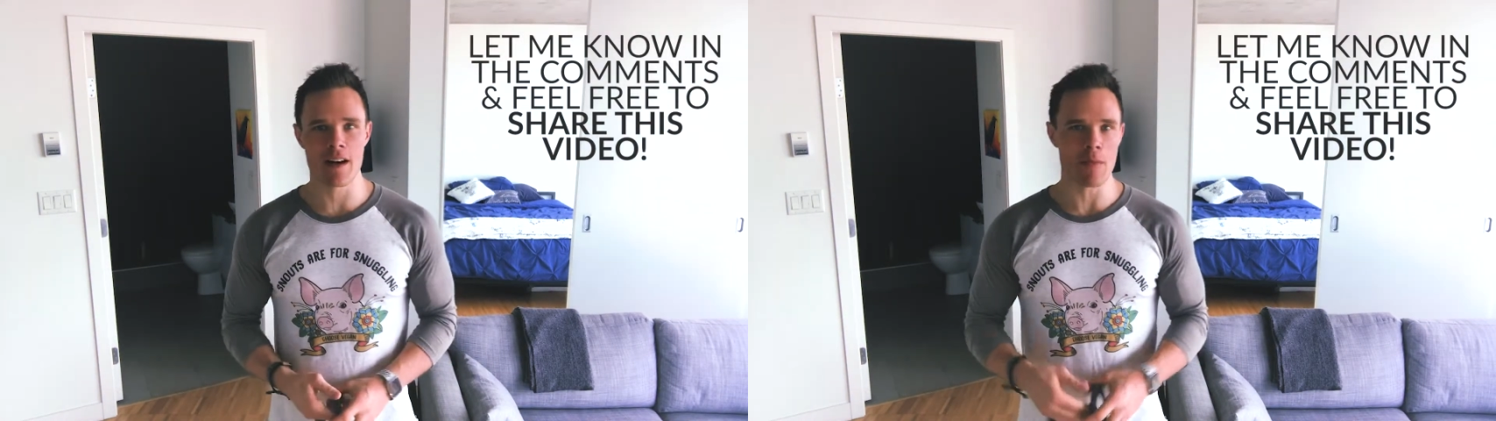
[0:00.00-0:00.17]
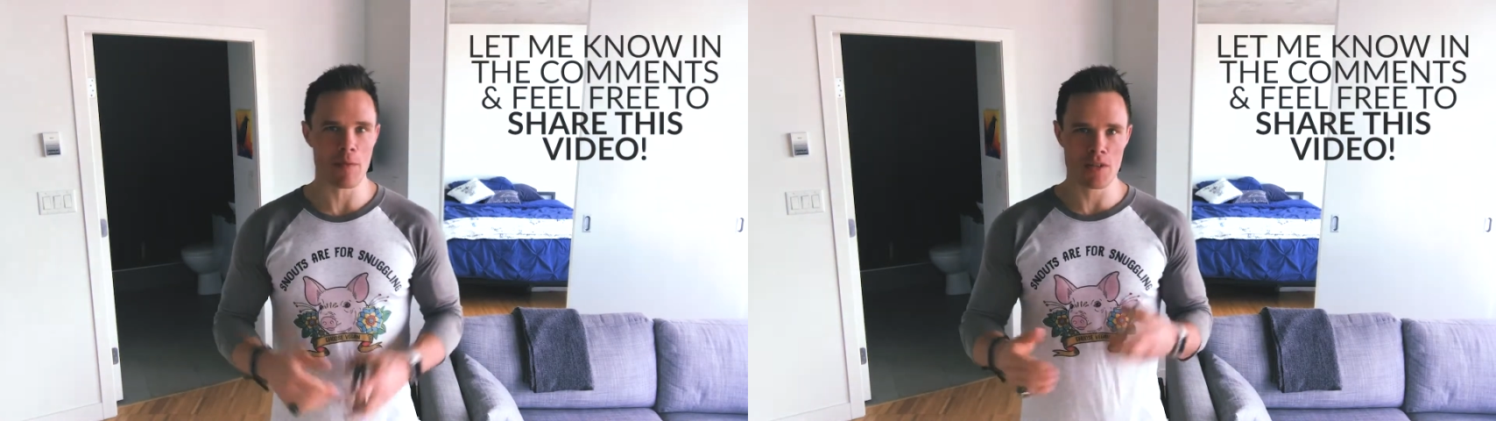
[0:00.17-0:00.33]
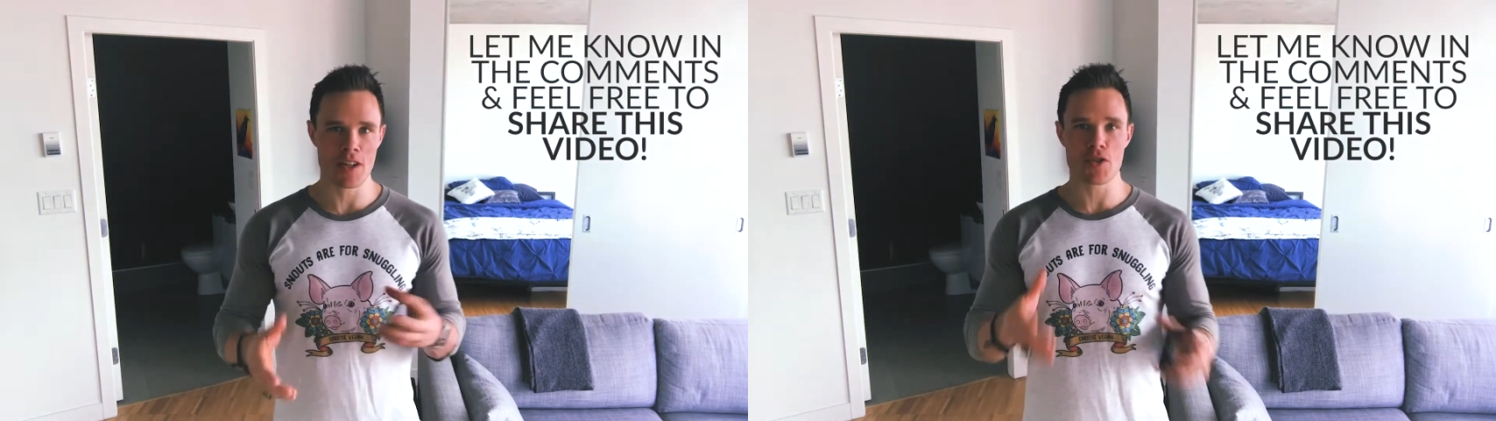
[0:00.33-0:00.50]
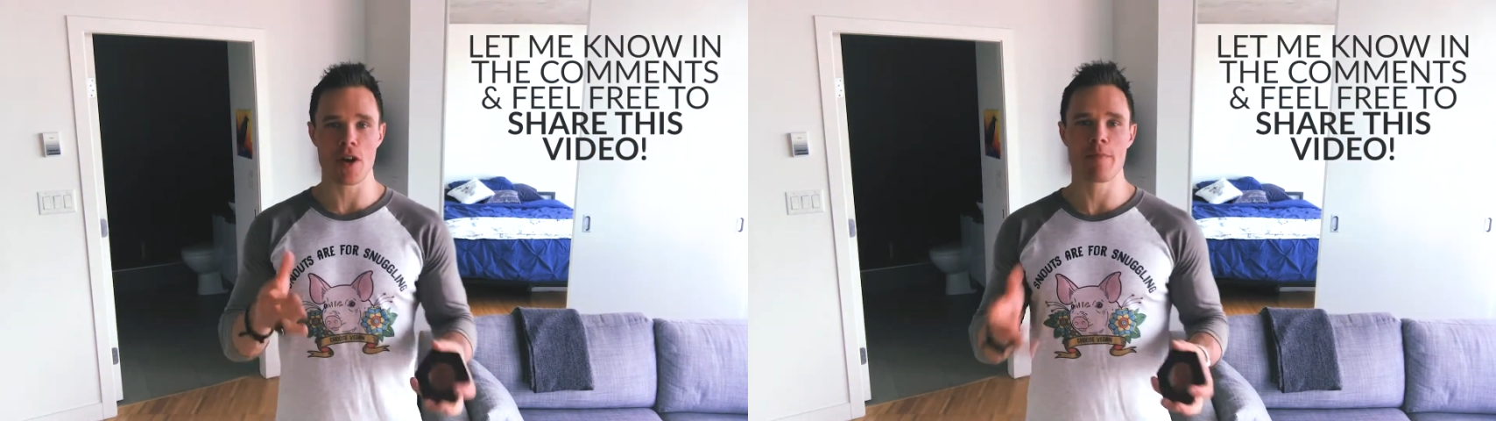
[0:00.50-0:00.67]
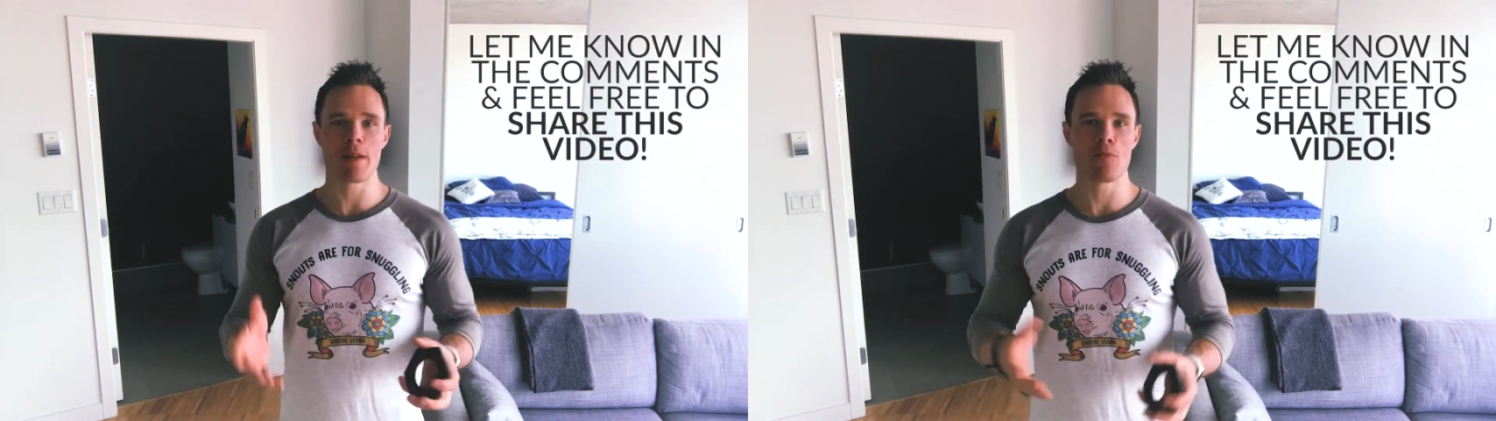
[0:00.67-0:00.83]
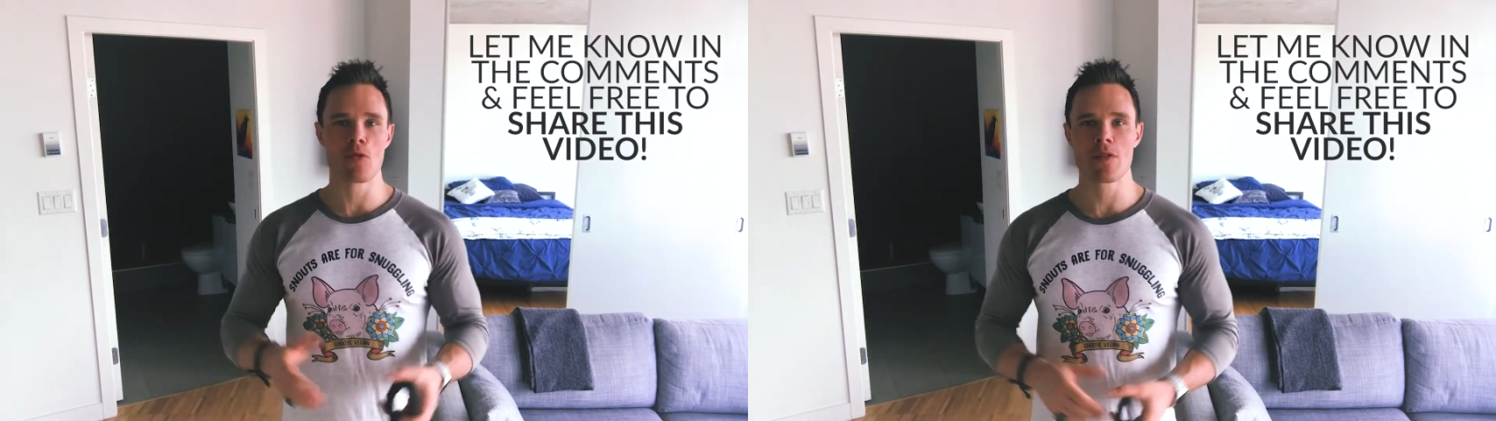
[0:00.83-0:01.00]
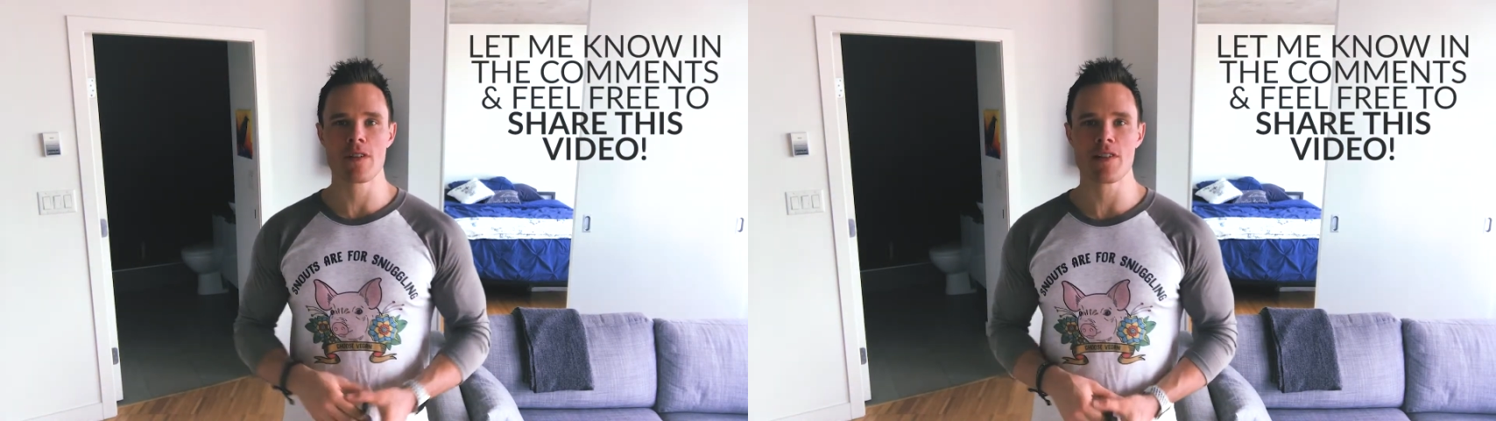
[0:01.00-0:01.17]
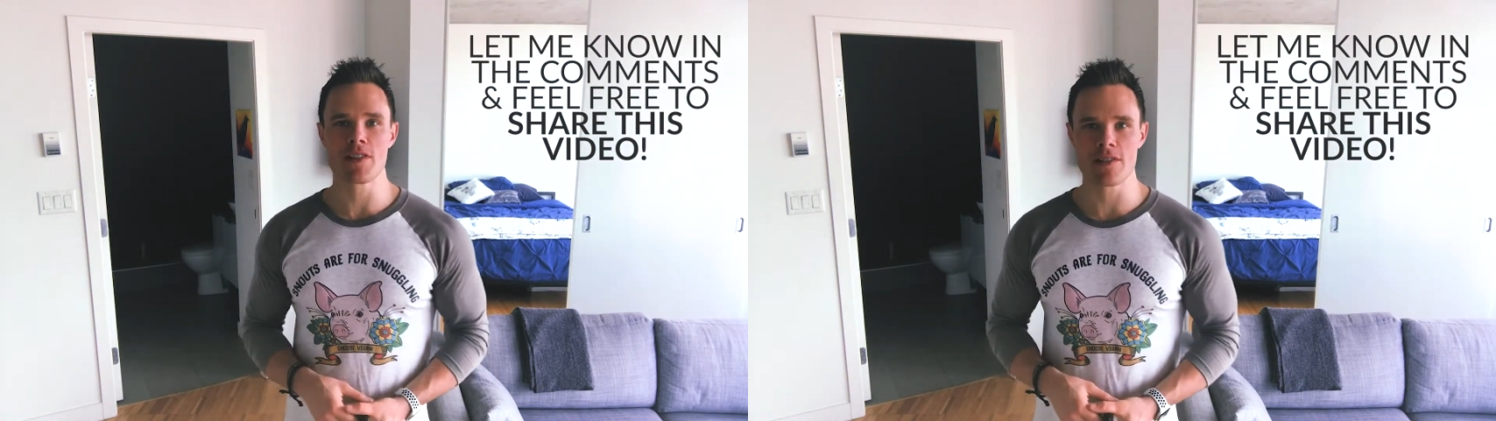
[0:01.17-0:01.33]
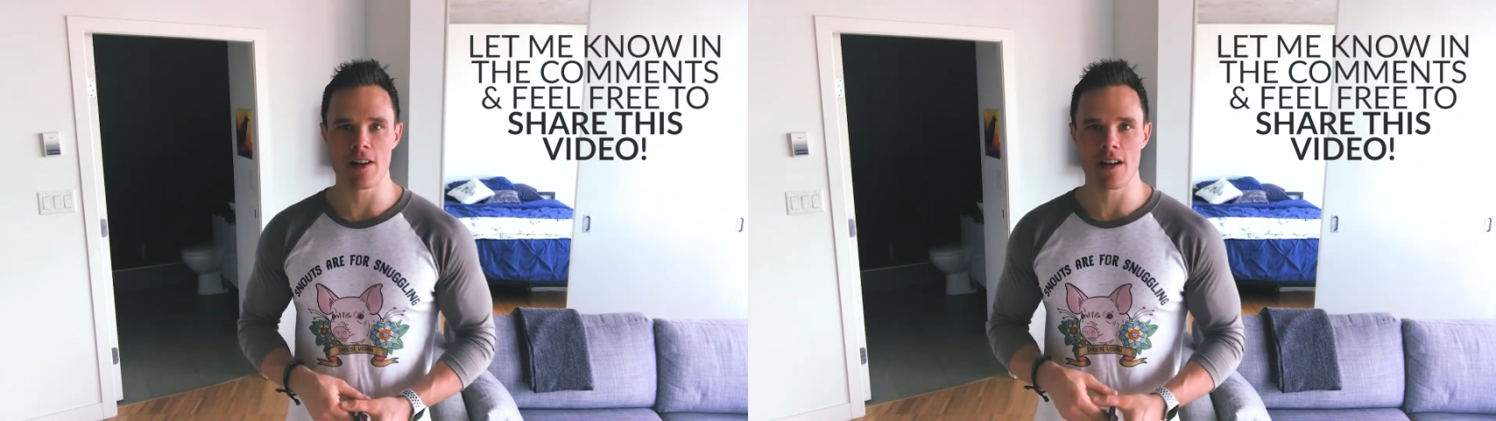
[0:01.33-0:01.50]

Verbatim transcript: I'm gonna try and make more of these